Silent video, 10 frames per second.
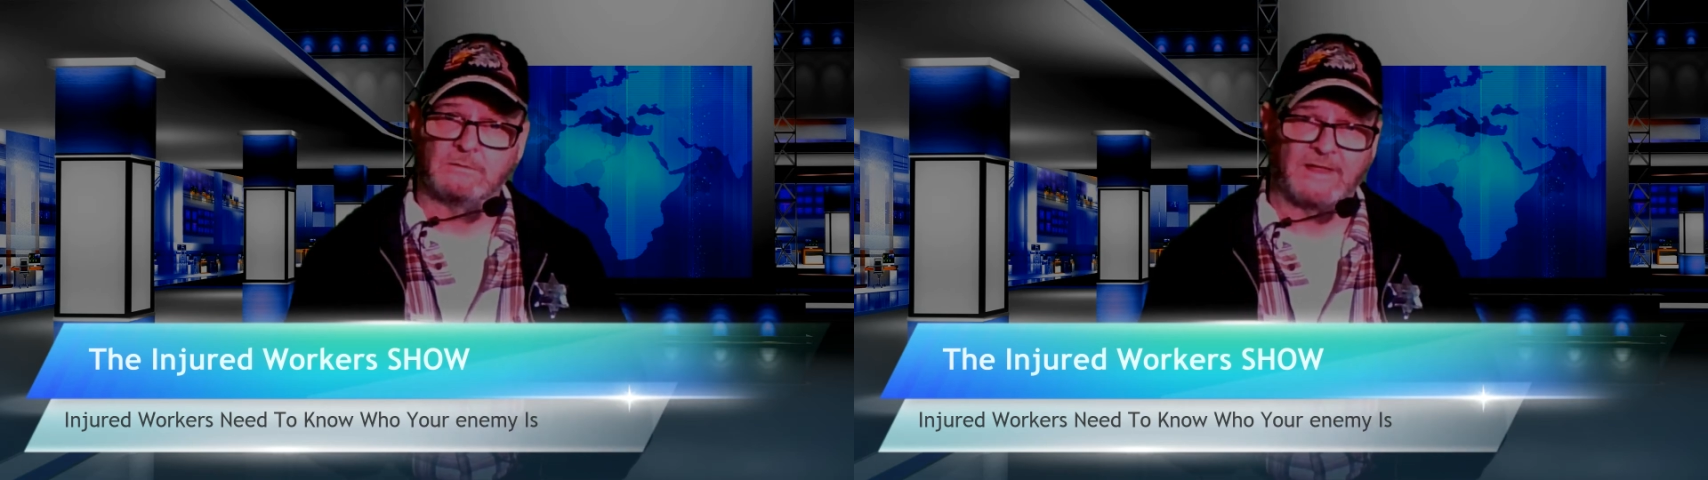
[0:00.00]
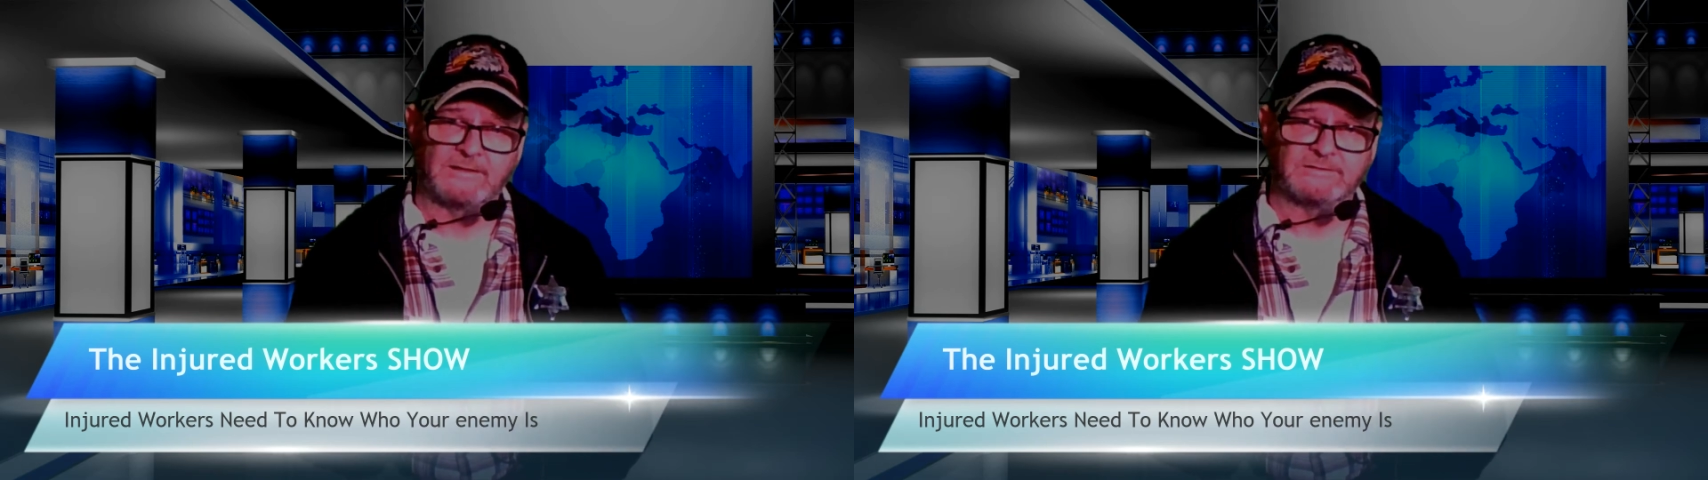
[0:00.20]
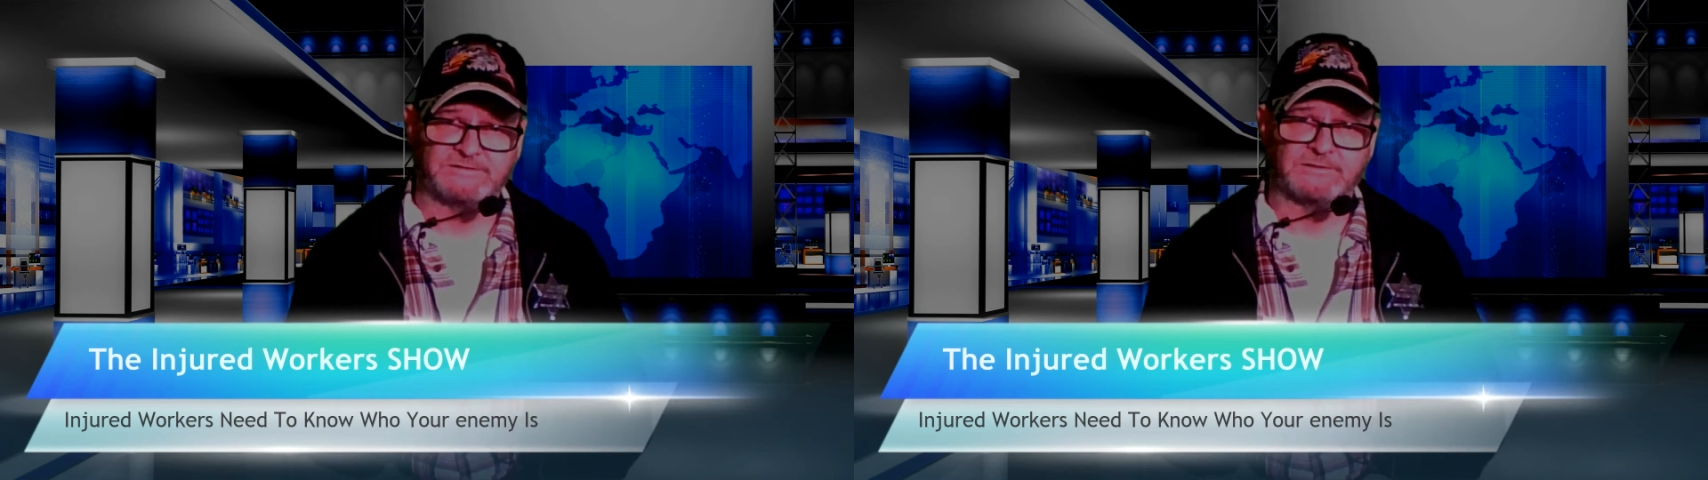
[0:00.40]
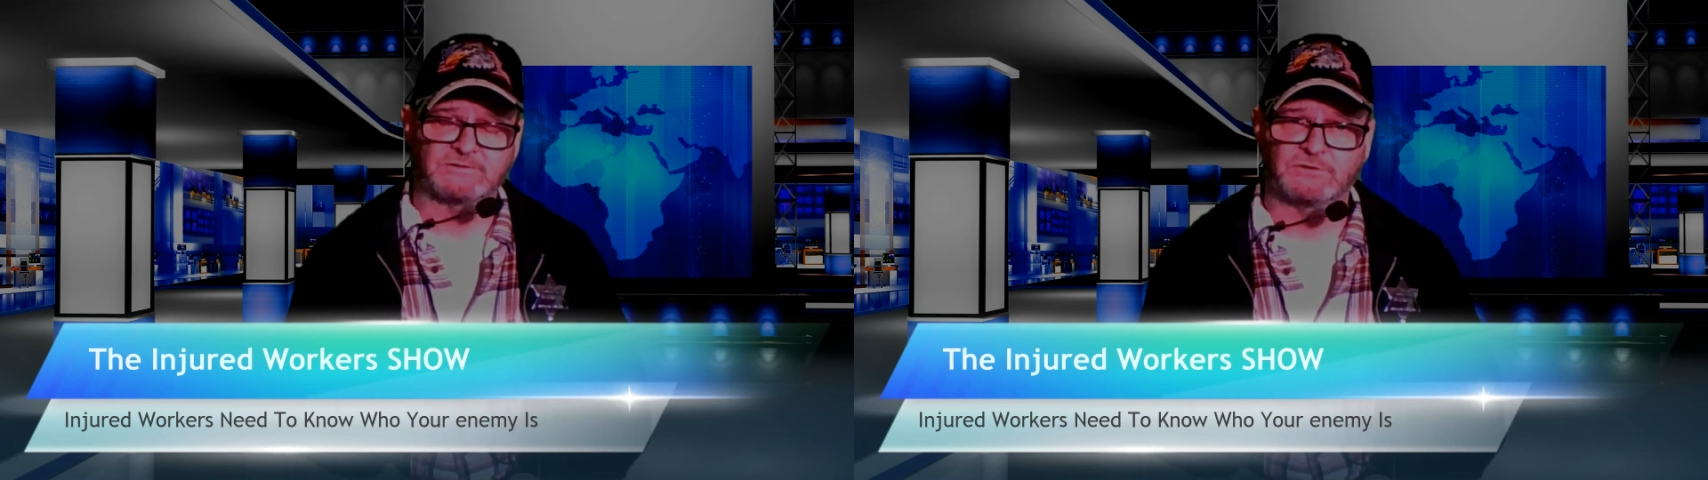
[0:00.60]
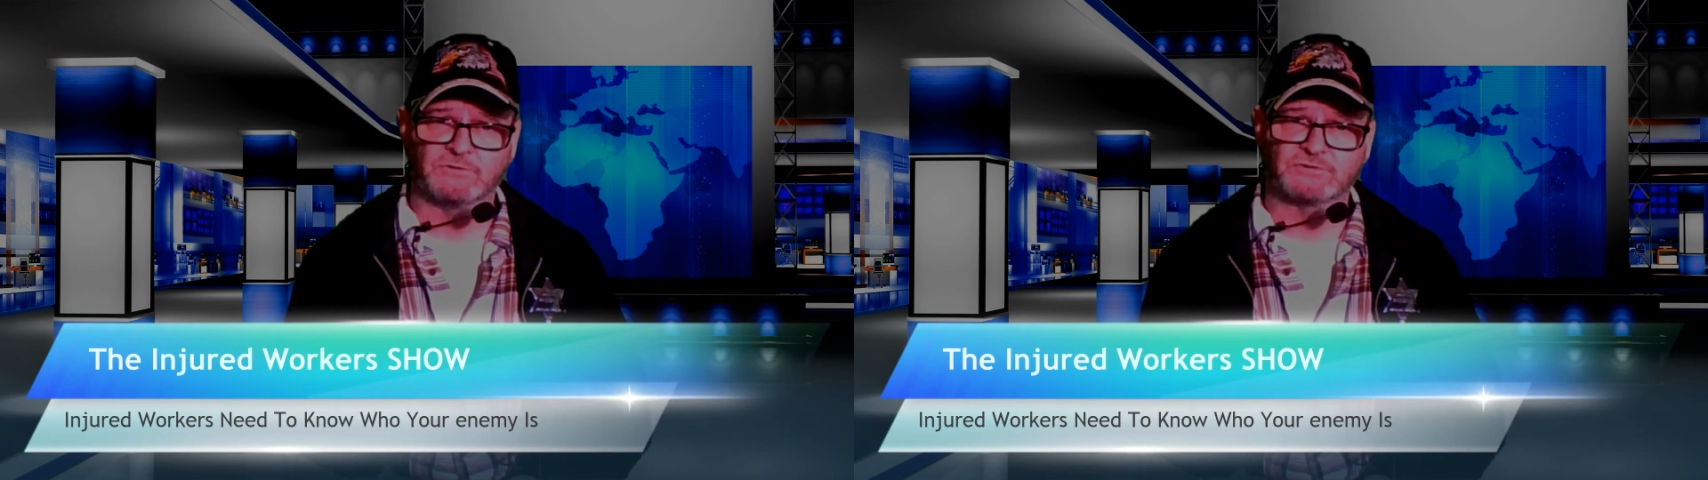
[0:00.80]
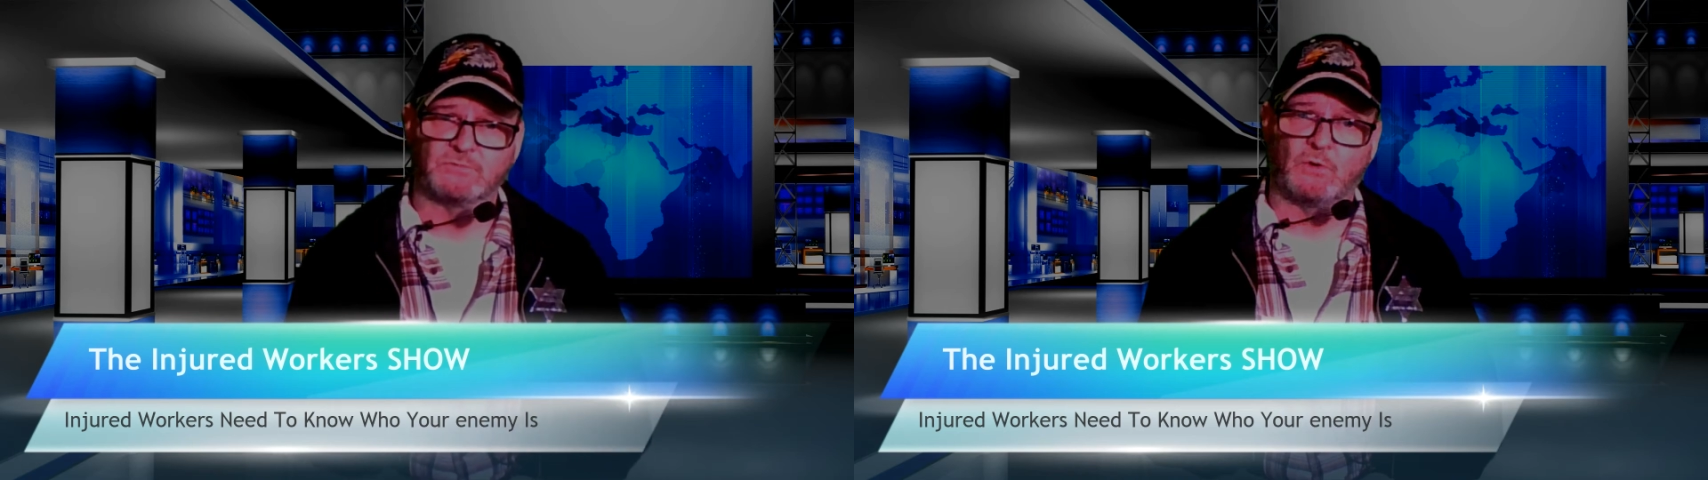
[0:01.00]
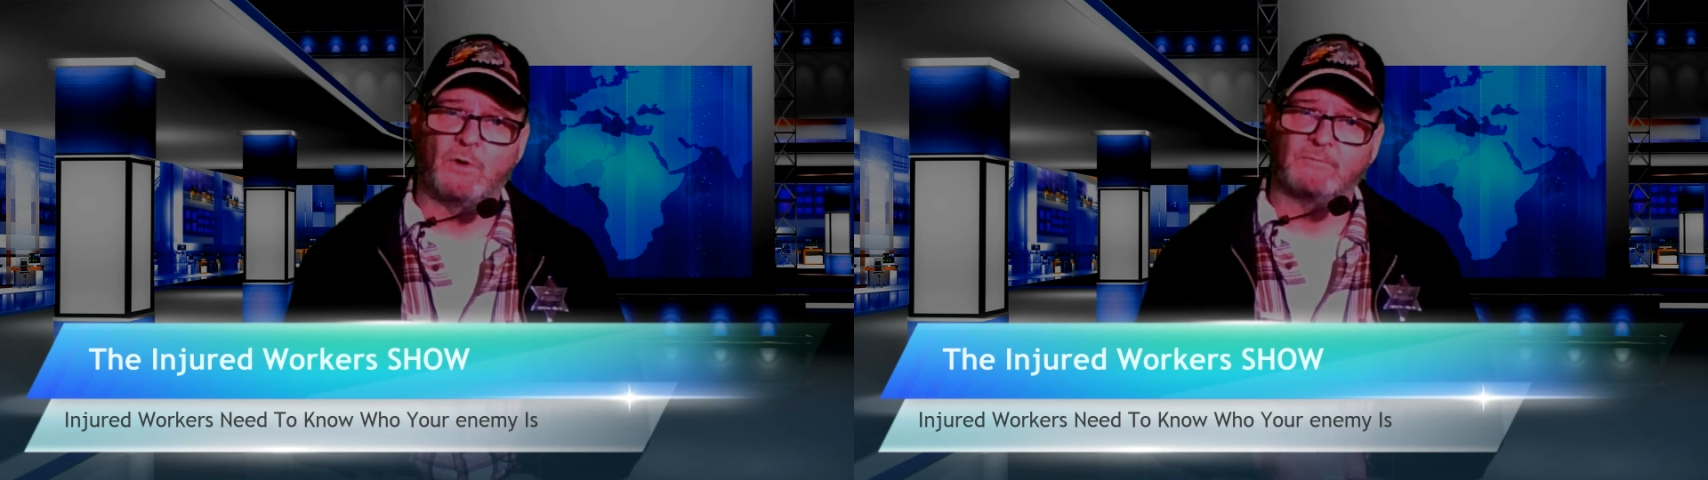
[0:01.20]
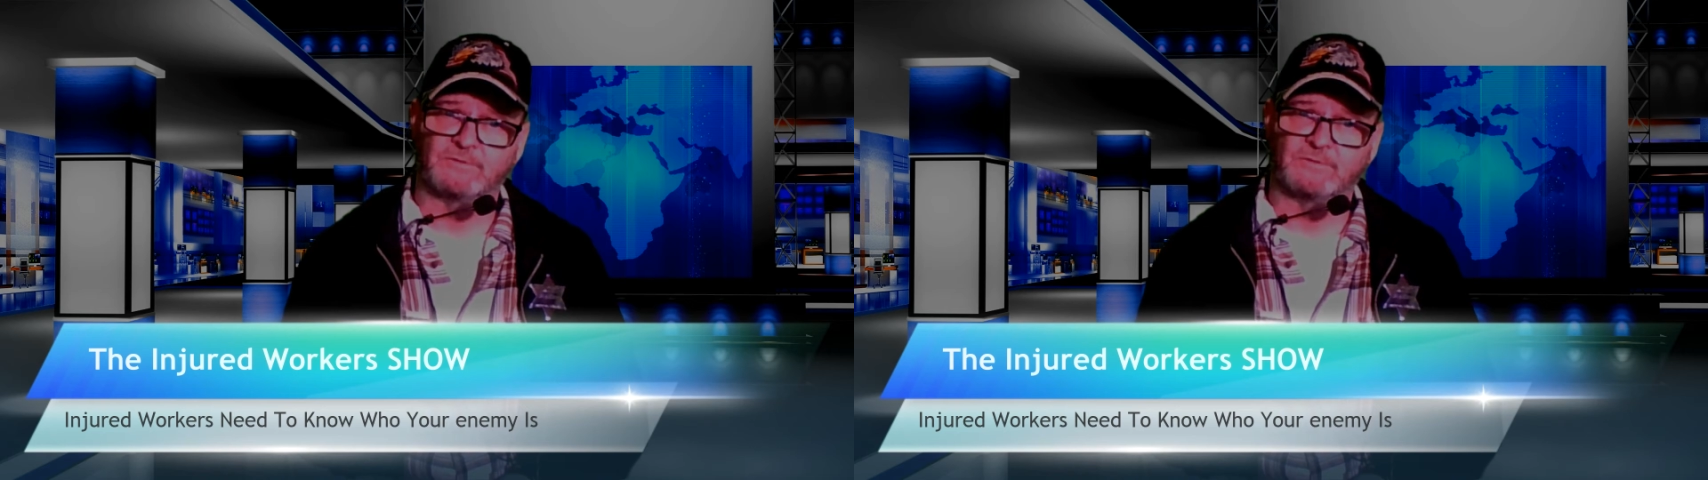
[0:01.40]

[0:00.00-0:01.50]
that is inexcusable